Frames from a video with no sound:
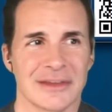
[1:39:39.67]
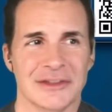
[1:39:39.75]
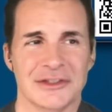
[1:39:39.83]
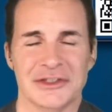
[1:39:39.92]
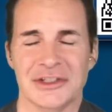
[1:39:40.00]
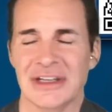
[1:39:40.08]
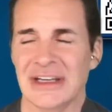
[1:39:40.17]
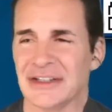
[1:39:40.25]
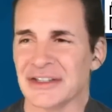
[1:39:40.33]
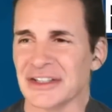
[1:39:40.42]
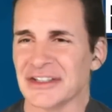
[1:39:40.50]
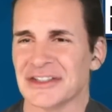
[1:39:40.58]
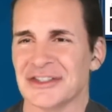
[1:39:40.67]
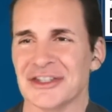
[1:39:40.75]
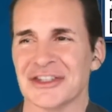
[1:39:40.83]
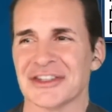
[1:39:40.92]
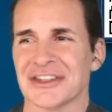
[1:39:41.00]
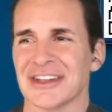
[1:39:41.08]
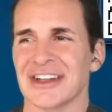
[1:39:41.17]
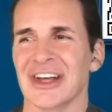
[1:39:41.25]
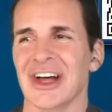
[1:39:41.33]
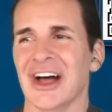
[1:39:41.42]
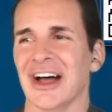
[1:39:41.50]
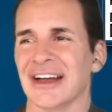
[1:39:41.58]
Jesus, just
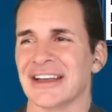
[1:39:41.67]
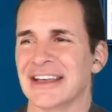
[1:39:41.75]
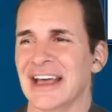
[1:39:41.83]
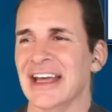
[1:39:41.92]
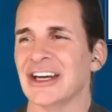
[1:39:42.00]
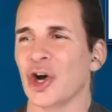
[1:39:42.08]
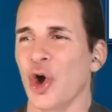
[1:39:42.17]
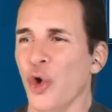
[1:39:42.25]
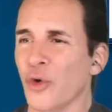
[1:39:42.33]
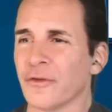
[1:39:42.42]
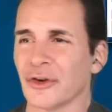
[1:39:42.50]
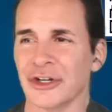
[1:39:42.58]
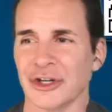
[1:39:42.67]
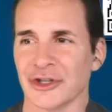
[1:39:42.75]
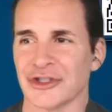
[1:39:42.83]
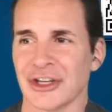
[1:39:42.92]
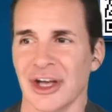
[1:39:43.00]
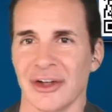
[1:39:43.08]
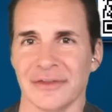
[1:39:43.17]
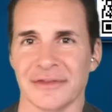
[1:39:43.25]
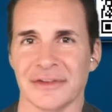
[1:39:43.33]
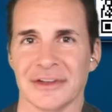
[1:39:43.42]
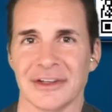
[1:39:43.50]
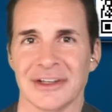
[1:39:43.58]
uh, get over yourself.